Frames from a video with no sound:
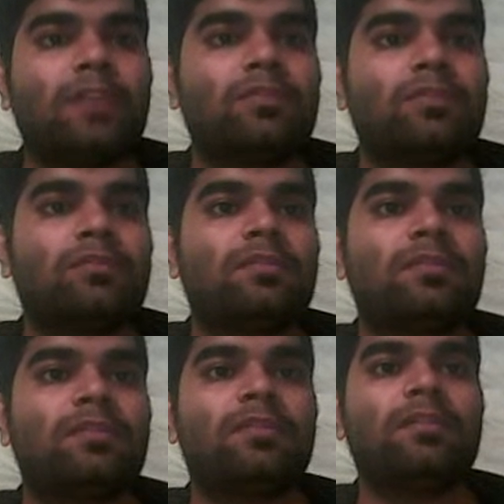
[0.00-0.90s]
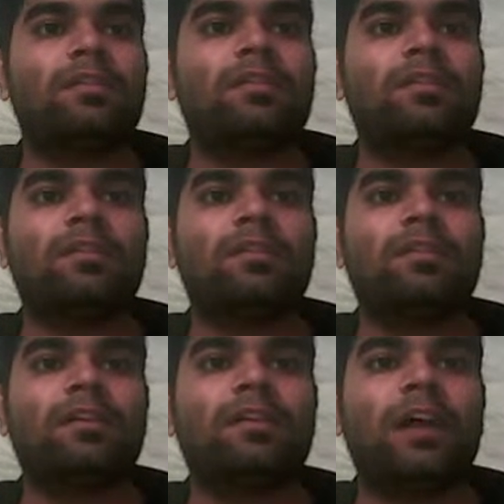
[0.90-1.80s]
know.
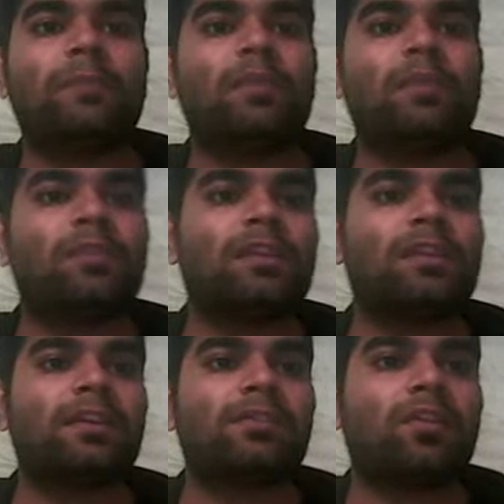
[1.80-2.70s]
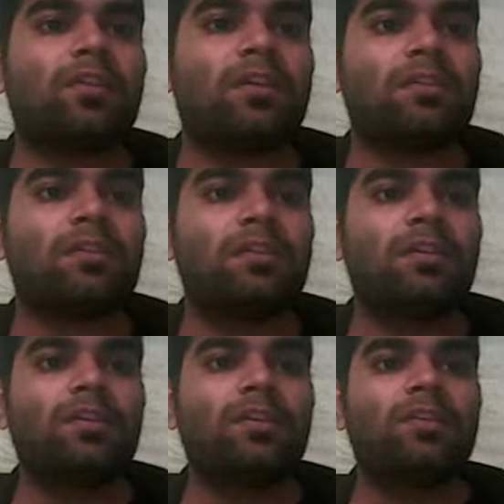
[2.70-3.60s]
I'm done with the things on.
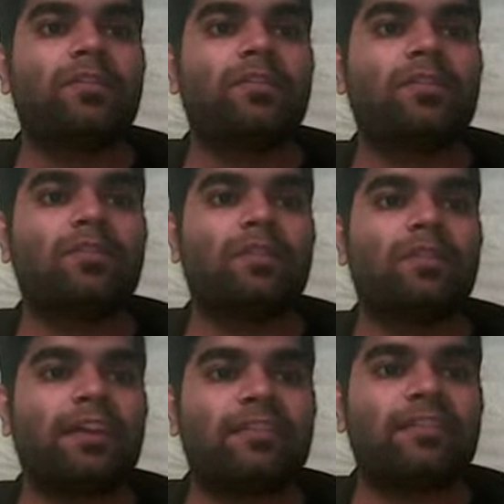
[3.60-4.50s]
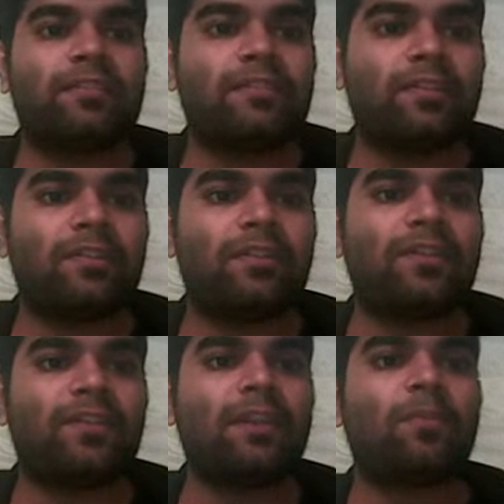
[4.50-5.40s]
So yeah, this is your
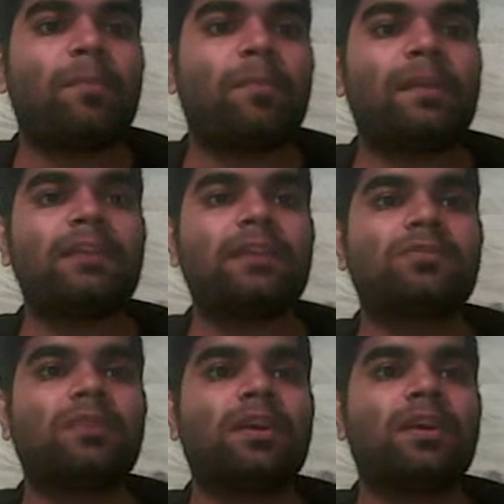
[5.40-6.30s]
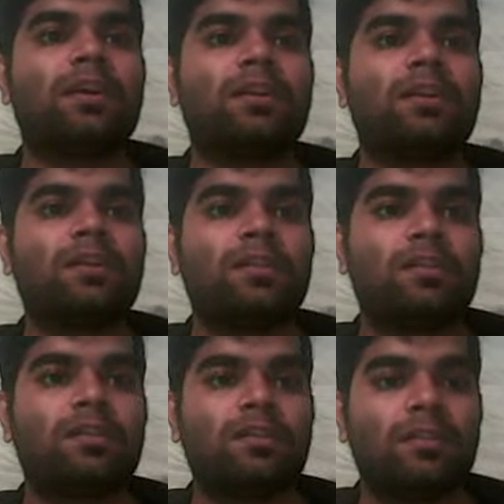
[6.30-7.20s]
different properties over here.
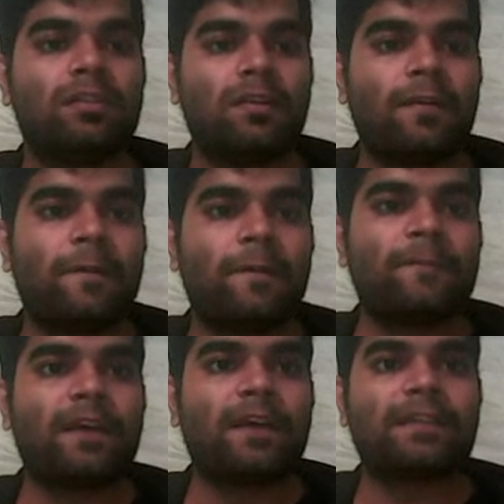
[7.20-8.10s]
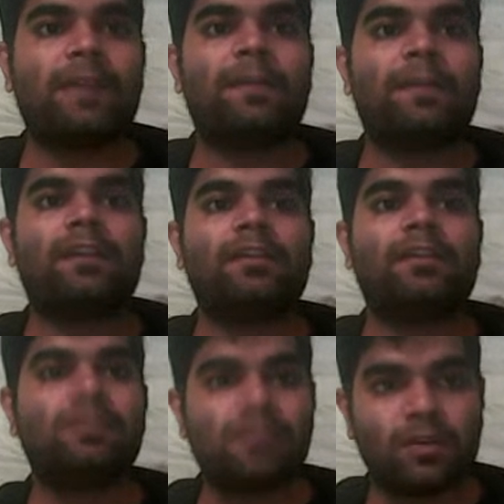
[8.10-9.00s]
For example,
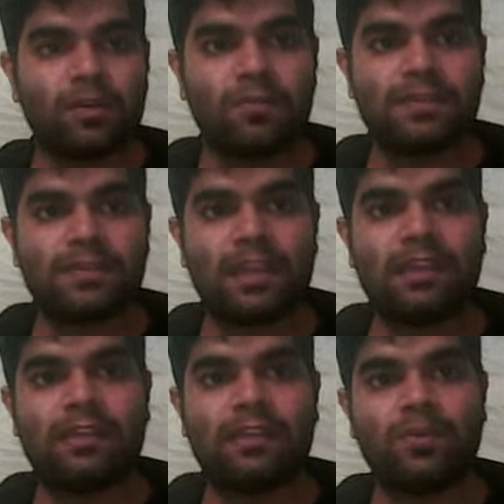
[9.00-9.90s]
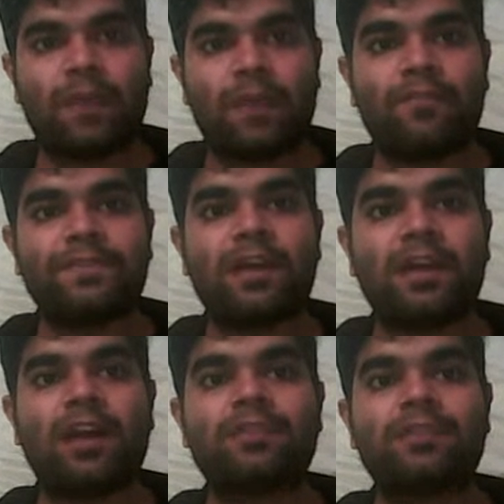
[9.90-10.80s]
closing, you have a
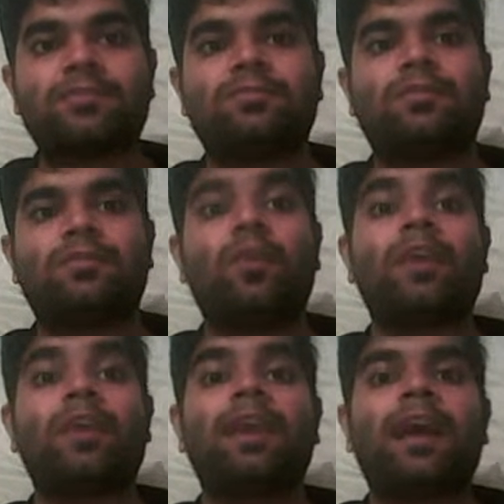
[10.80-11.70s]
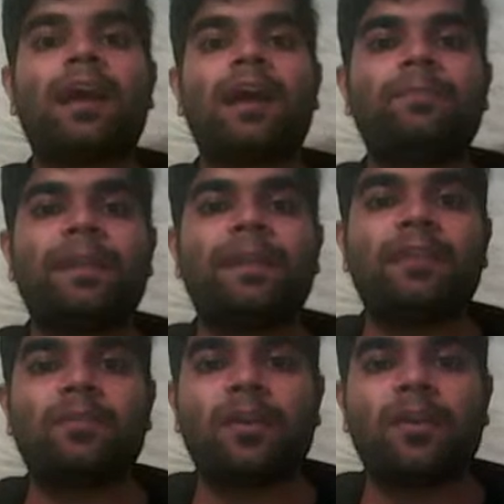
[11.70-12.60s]
wizard. Okay, yeah, I'm pending with
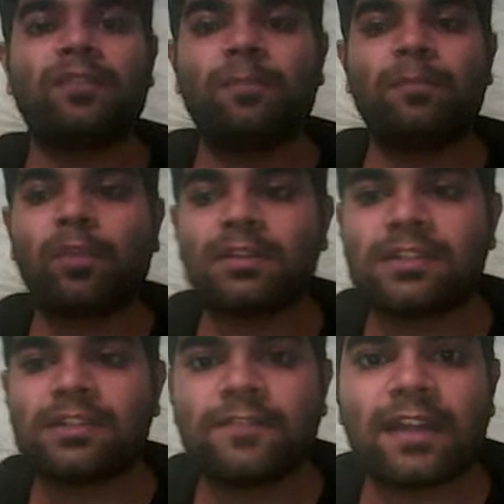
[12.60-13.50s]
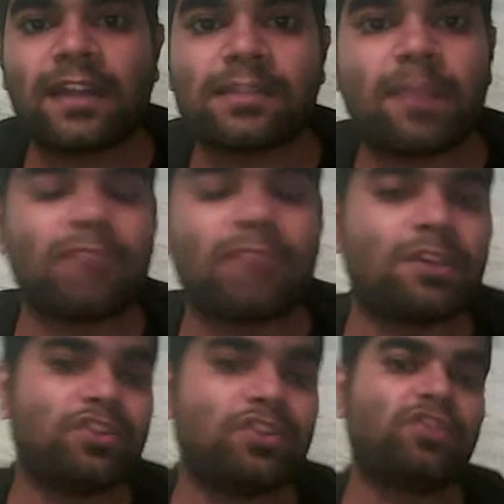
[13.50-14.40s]
one of the important stuff, that is a mail merge.